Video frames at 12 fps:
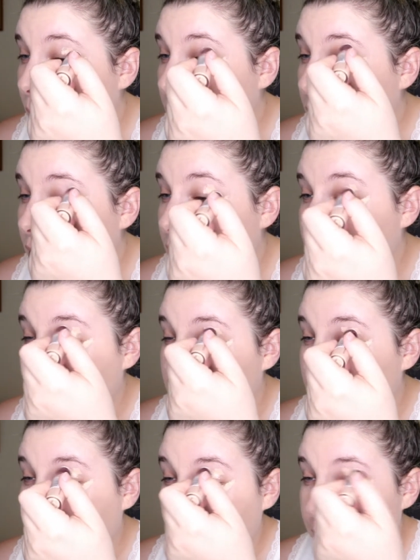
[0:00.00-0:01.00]
I'm gonna use it as
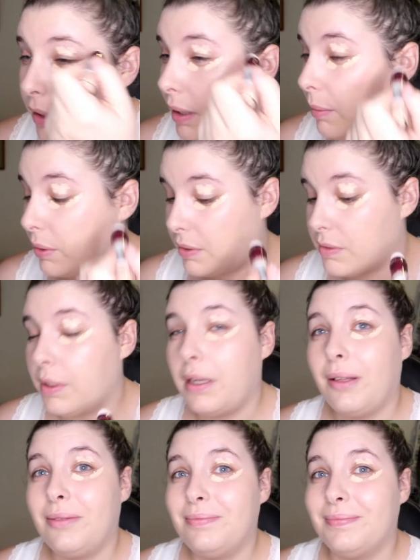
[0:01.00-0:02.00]
eye primer as
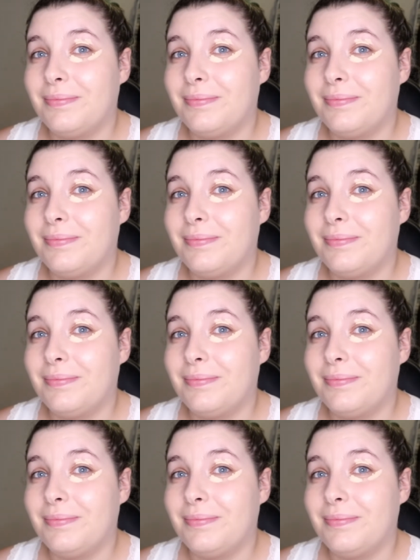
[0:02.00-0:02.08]
well,